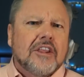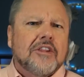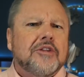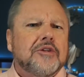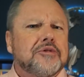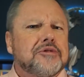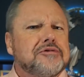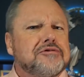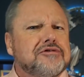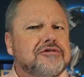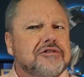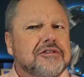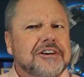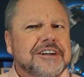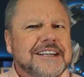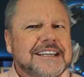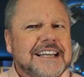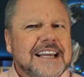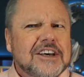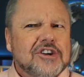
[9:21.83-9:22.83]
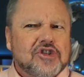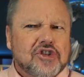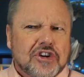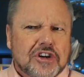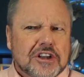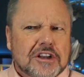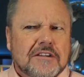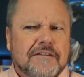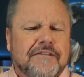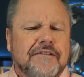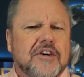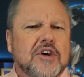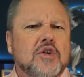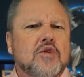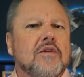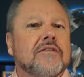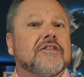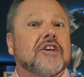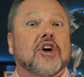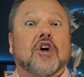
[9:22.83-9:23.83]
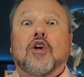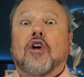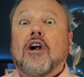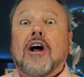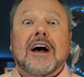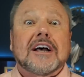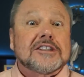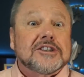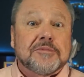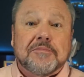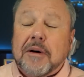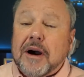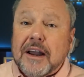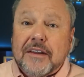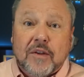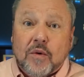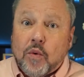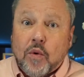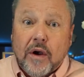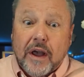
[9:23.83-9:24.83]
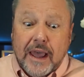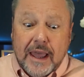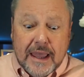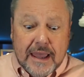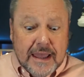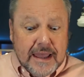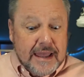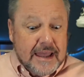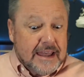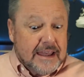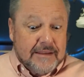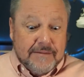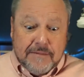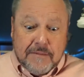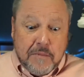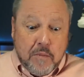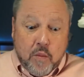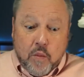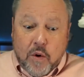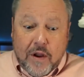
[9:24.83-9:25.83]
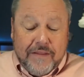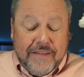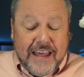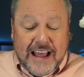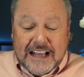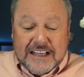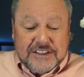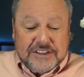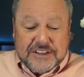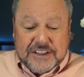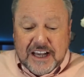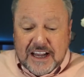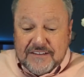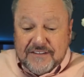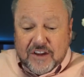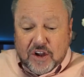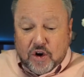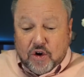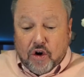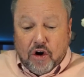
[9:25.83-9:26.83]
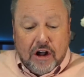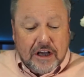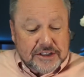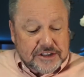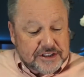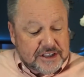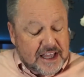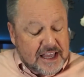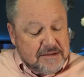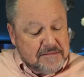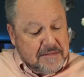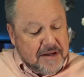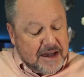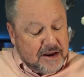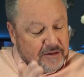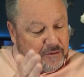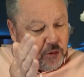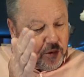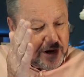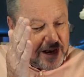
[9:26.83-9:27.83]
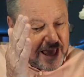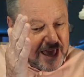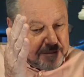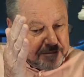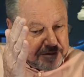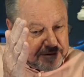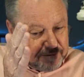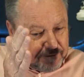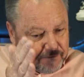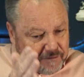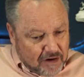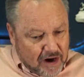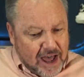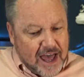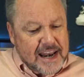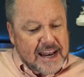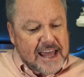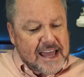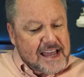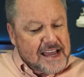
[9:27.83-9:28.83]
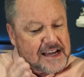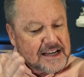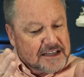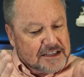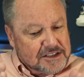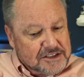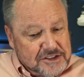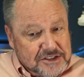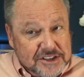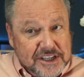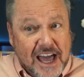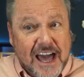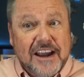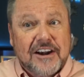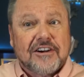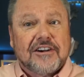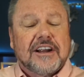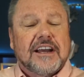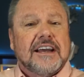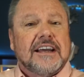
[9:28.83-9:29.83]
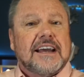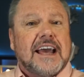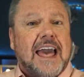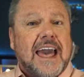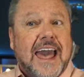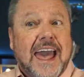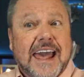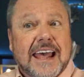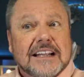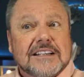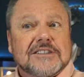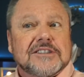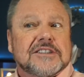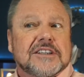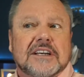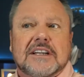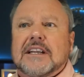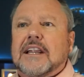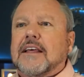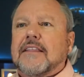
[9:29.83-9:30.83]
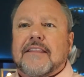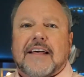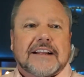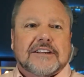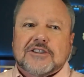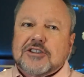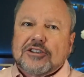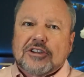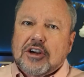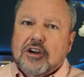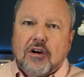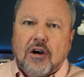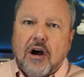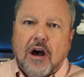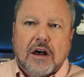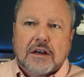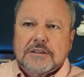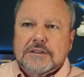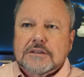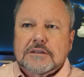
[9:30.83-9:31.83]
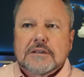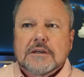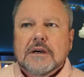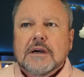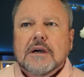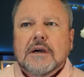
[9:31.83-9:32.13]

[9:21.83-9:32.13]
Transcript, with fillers: The traditional view of the cross, by the way, when they said the cross, they meant what happened Friday, Saturday, and Sunday. That's the cross.